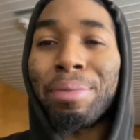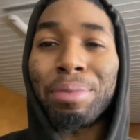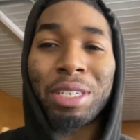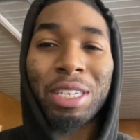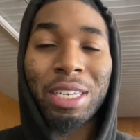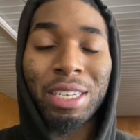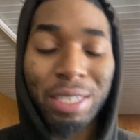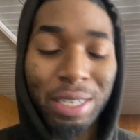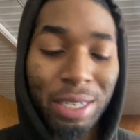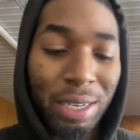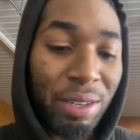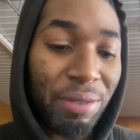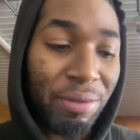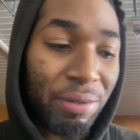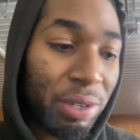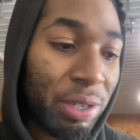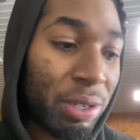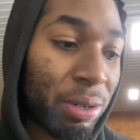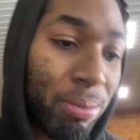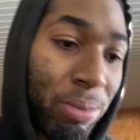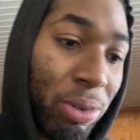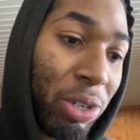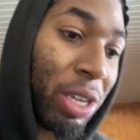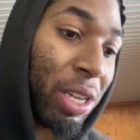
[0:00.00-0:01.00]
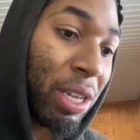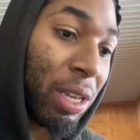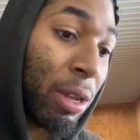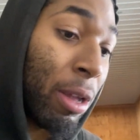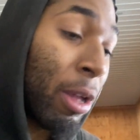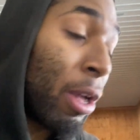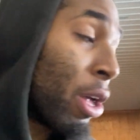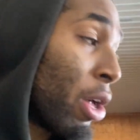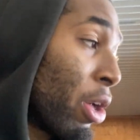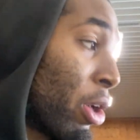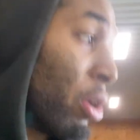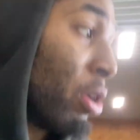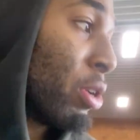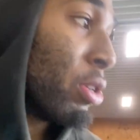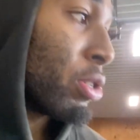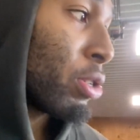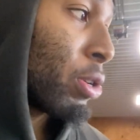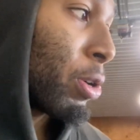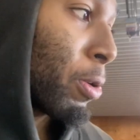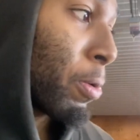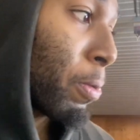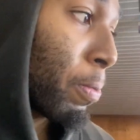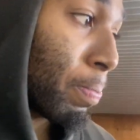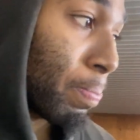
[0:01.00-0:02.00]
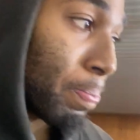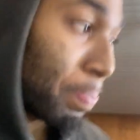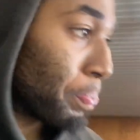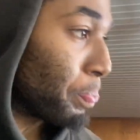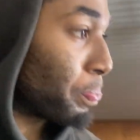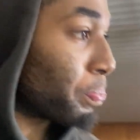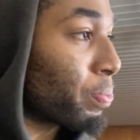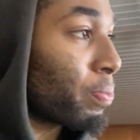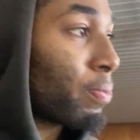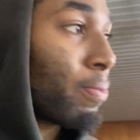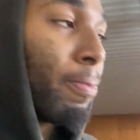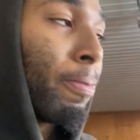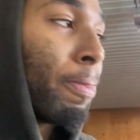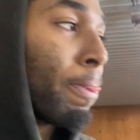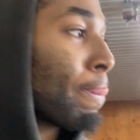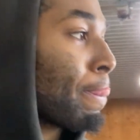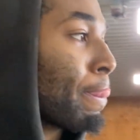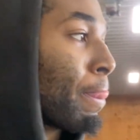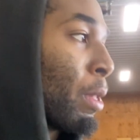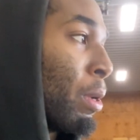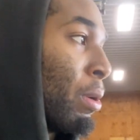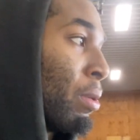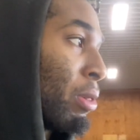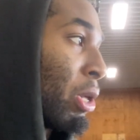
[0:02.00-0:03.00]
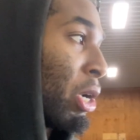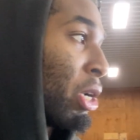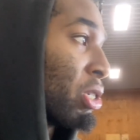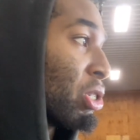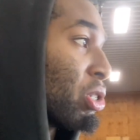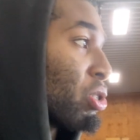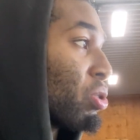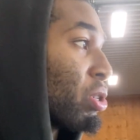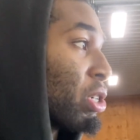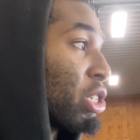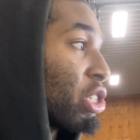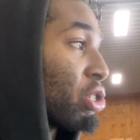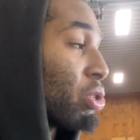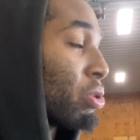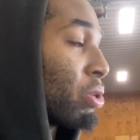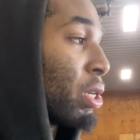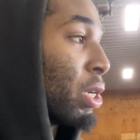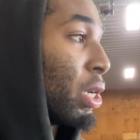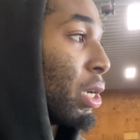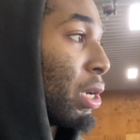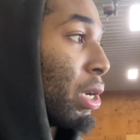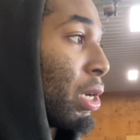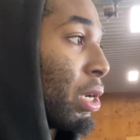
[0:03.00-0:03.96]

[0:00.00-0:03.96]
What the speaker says: sensitive, you know what I'm saying? So long story short,